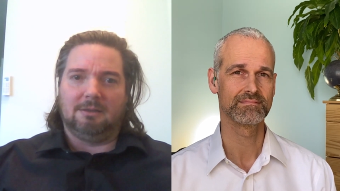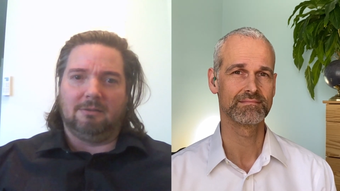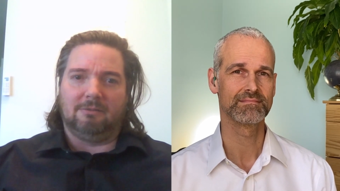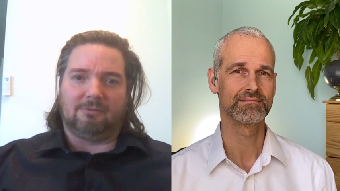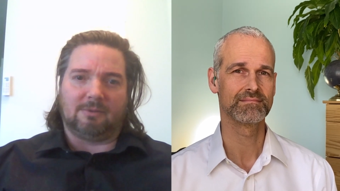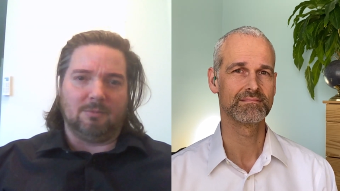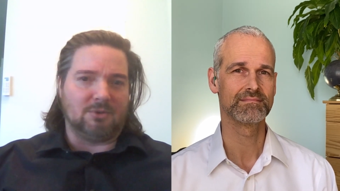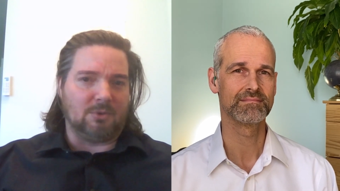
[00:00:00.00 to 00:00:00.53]

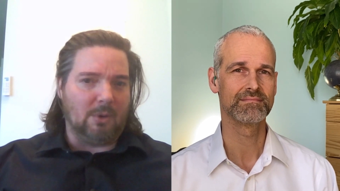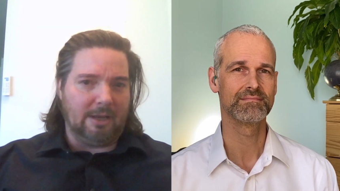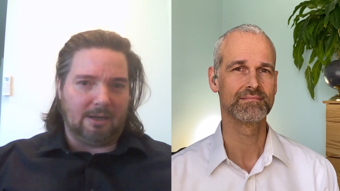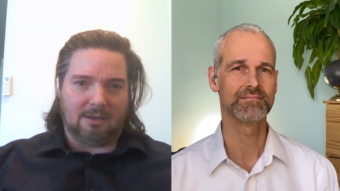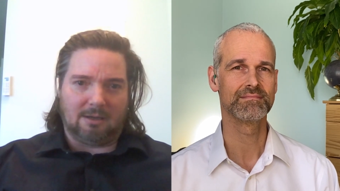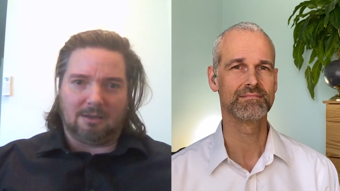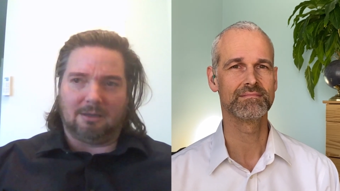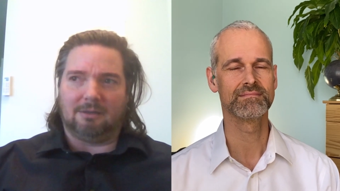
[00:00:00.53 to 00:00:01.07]
Speaker 1: from
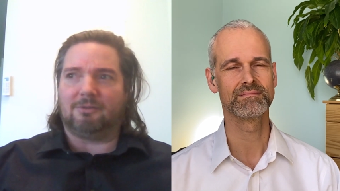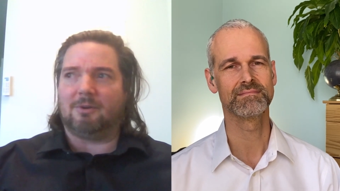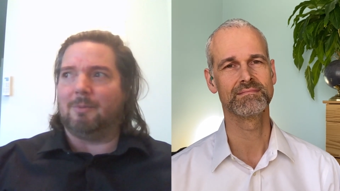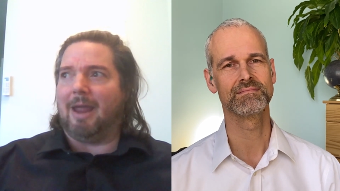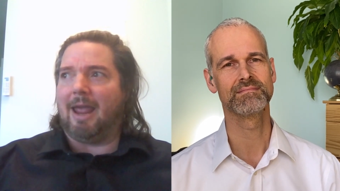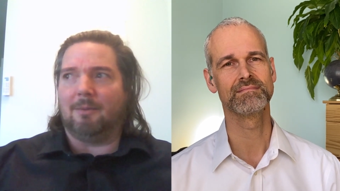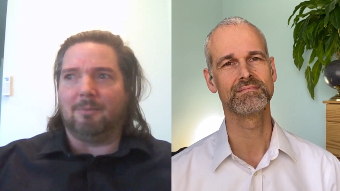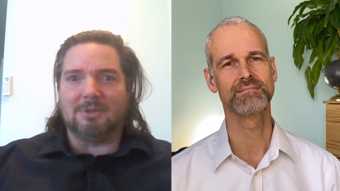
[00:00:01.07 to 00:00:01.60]
Twitter, from
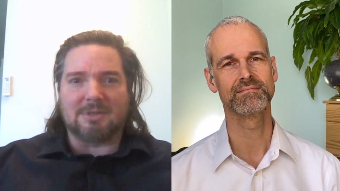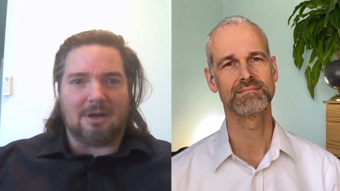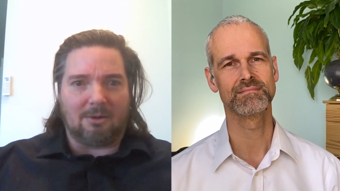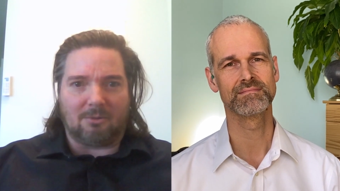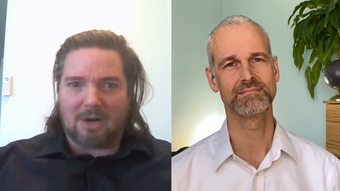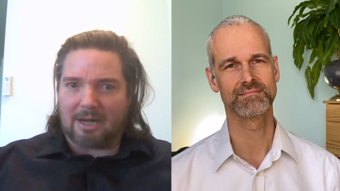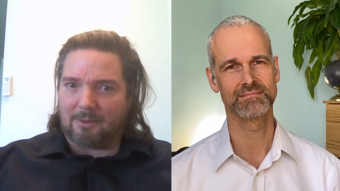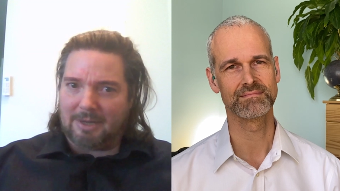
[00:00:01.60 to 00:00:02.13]
Amazon
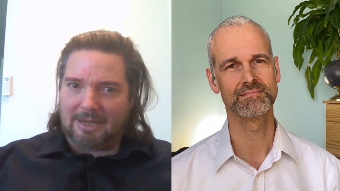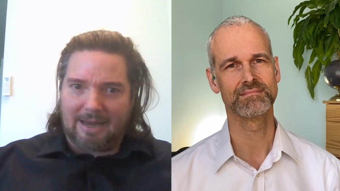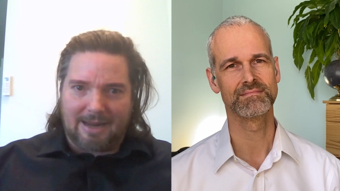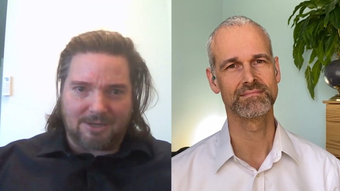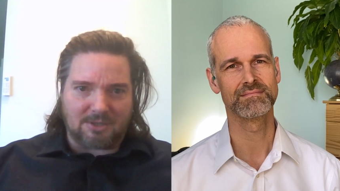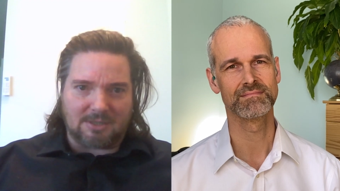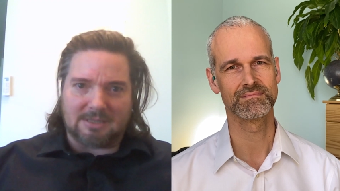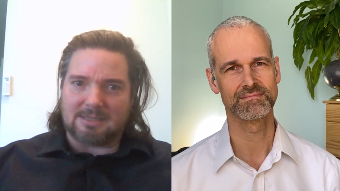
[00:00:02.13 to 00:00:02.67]

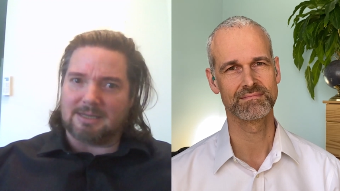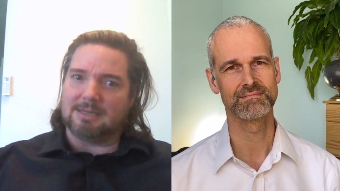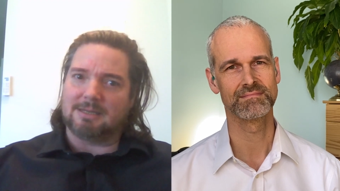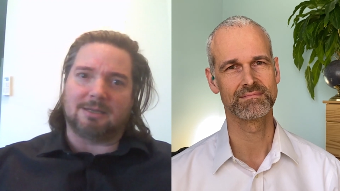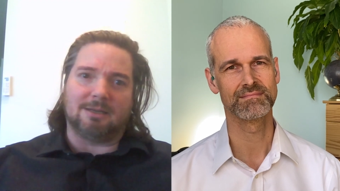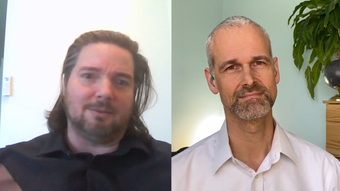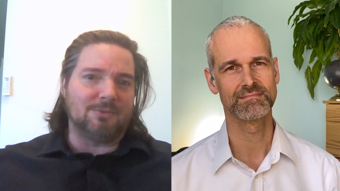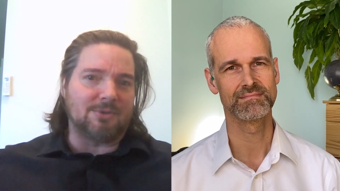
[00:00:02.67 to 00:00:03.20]
recommendation
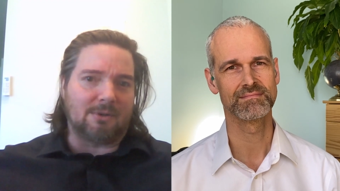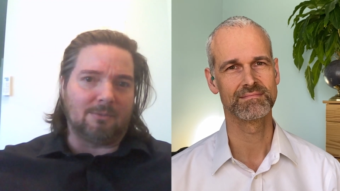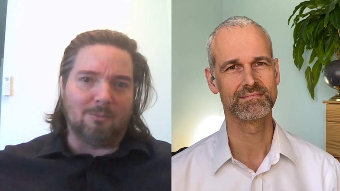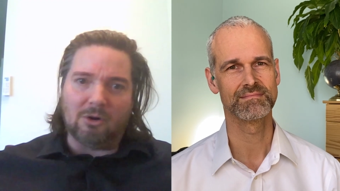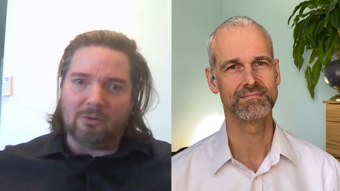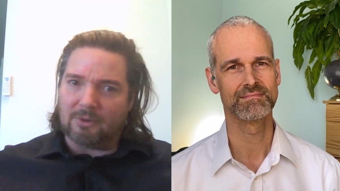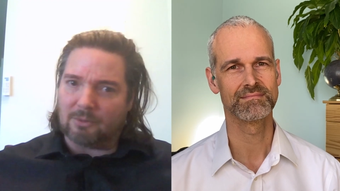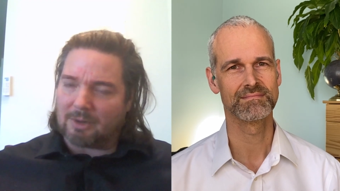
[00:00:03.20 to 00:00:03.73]
systems or
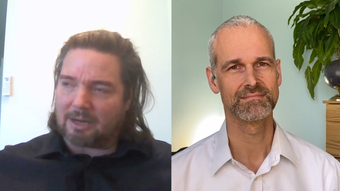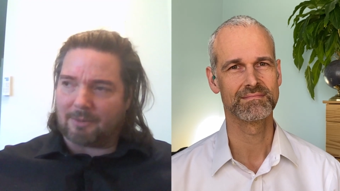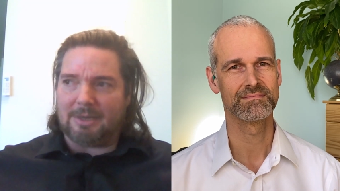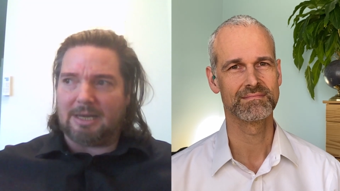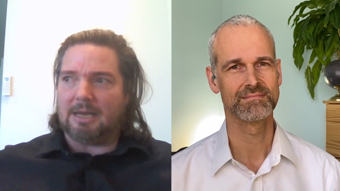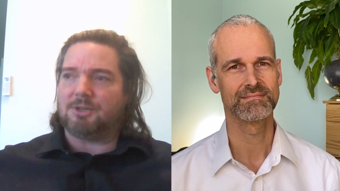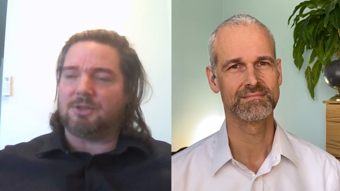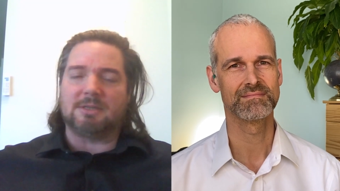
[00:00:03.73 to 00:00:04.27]
movie
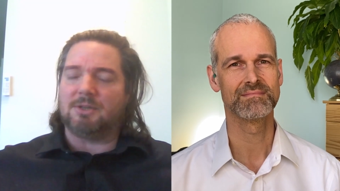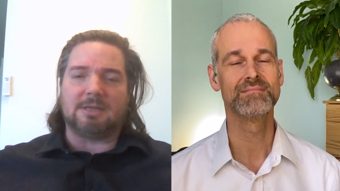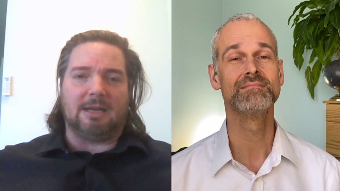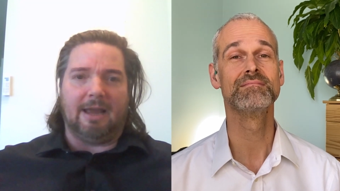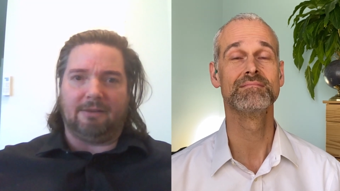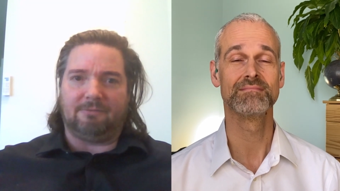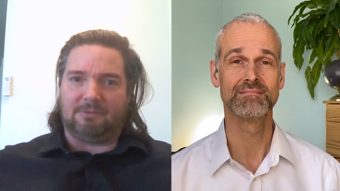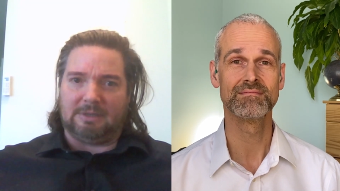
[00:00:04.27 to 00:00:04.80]
recommendations on
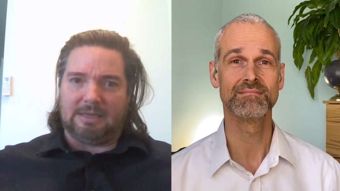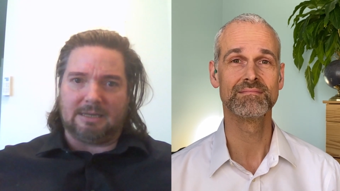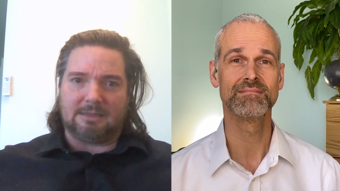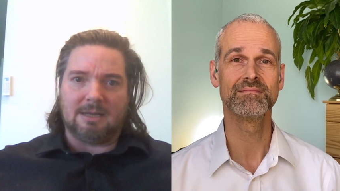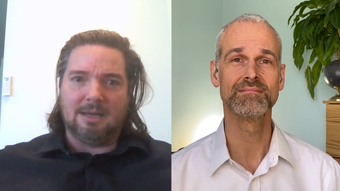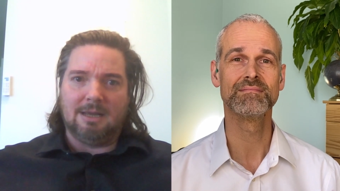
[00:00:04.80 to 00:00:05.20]
Netflix,